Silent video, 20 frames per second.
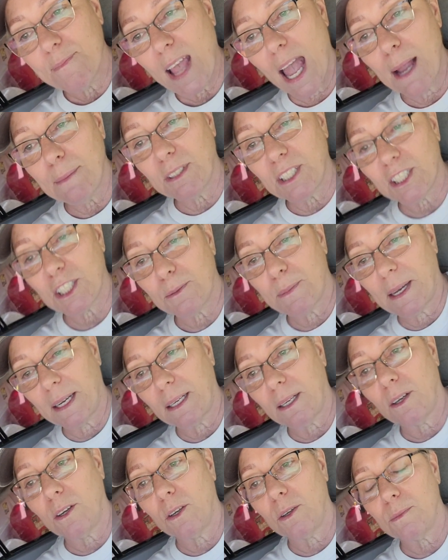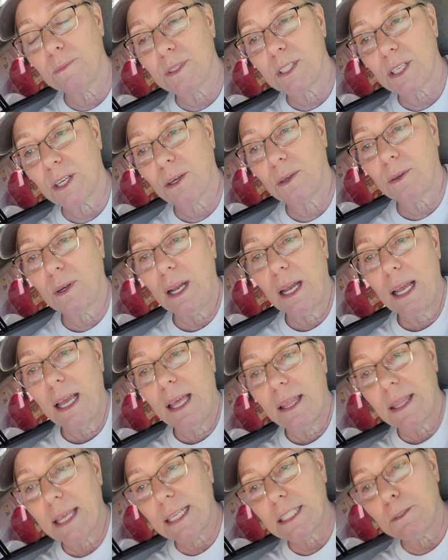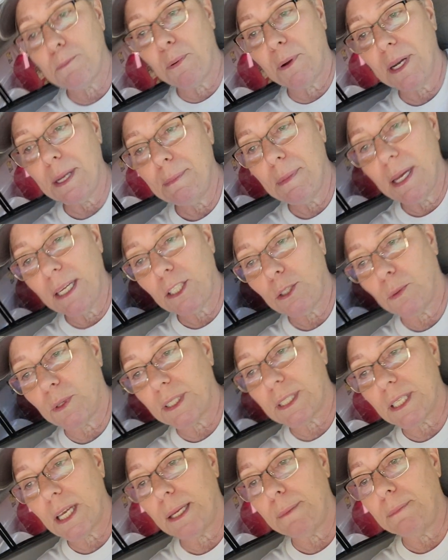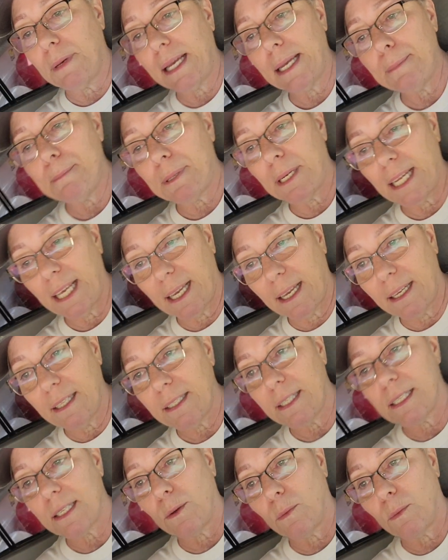I'm just about home. So that's pretty much what's on my plate,